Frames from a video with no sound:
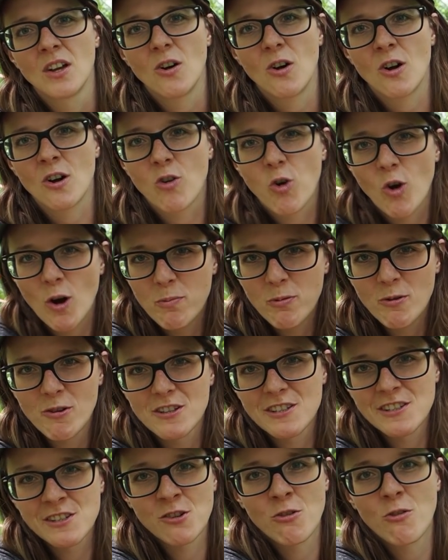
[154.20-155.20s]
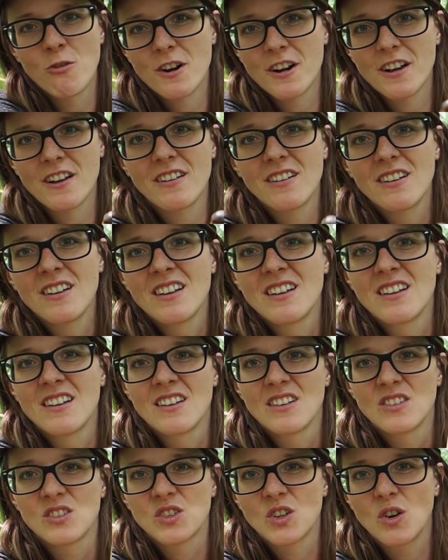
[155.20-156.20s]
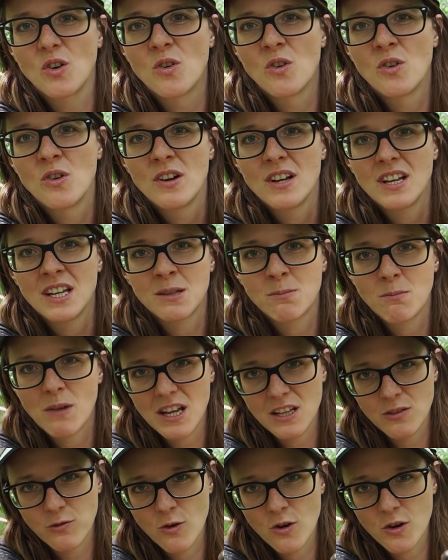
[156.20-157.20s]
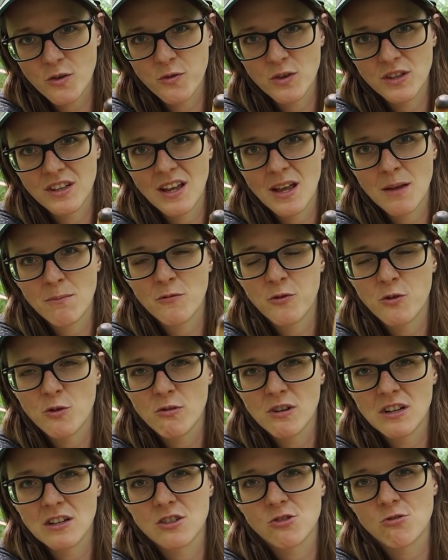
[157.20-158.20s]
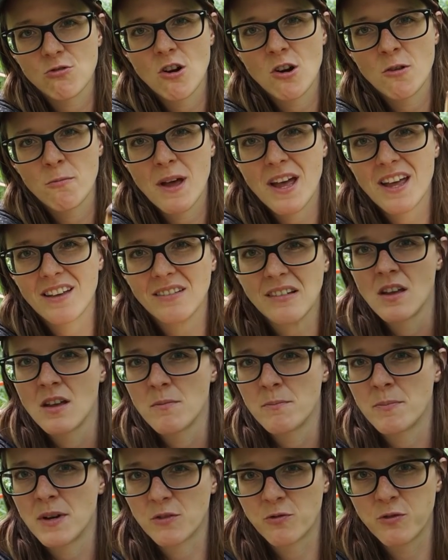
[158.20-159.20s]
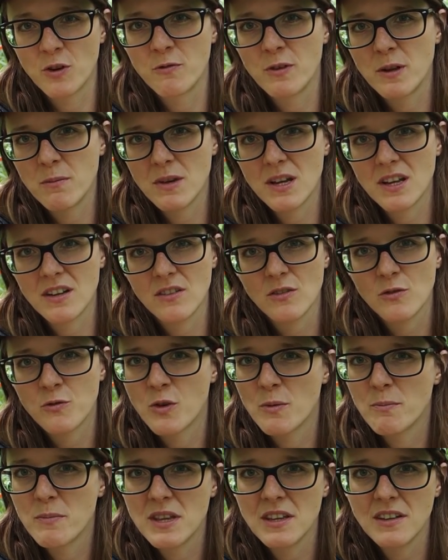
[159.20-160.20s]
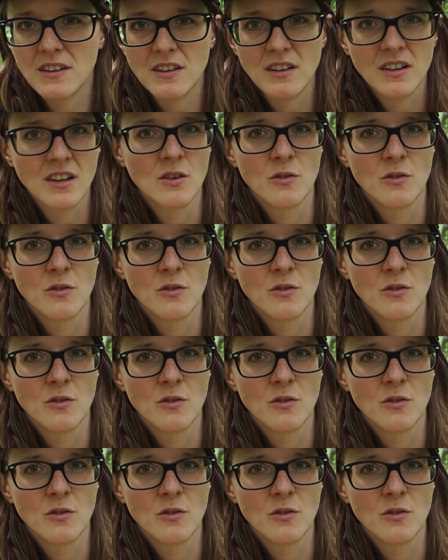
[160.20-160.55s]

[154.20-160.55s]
or Corporal's Corner. So it might work for them, for really strong men, but for women, for me,